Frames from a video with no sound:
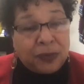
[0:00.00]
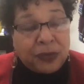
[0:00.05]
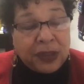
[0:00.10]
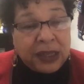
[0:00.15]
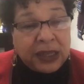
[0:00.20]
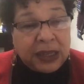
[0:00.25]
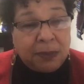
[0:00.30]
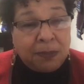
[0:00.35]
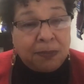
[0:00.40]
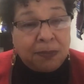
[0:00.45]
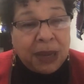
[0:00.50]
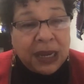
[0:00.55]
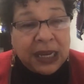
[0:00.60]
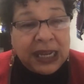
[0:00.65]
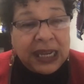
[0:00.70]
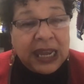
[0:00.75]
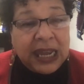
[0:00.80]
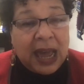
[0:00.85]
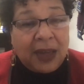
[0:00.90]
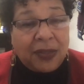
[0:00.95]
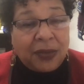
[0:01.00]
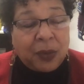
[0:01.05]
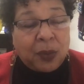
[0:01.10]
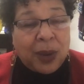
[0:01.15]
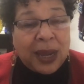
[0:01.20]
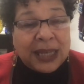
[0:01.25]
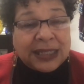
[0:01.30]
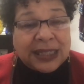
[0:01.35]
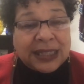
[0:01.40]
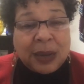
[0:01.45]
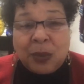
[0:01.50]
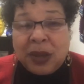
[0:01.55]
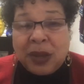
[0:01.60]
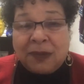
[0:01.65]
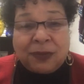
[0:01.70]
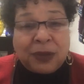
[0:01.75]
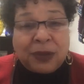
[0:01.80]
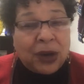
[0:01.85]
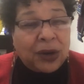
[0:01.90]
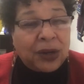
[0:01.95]
many other ways that we
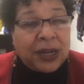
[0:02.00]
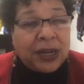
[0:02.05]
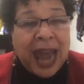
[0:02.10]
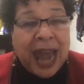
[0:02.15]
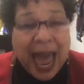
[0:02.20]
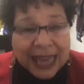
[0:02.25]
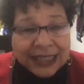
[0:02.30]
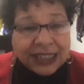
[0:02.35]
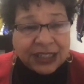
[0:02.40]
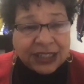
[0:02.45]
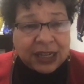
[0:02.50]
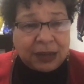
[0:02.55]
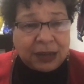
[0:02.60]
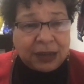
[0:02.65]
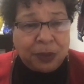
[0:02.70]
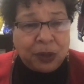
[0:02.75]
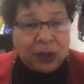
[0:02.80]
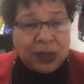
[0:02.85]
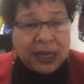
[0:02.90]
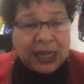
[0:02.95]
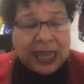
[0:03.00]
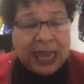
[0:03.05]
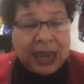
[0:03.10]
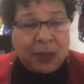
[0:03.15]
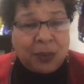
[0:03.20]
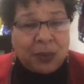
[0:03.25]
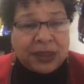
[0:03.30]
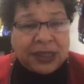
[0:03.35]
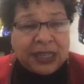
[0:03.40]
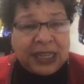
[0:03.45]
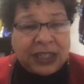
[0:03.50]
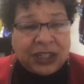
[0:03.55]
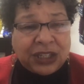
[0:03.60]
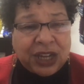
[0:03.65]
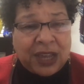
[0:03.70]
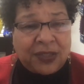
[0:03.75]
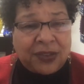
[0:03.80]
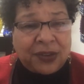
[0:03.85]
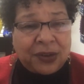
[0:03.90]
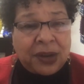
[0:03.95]
have learned not to communicate with each
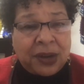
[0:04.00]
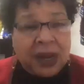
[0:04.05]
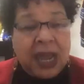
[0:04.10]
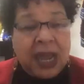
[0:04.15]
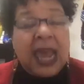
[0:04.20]
other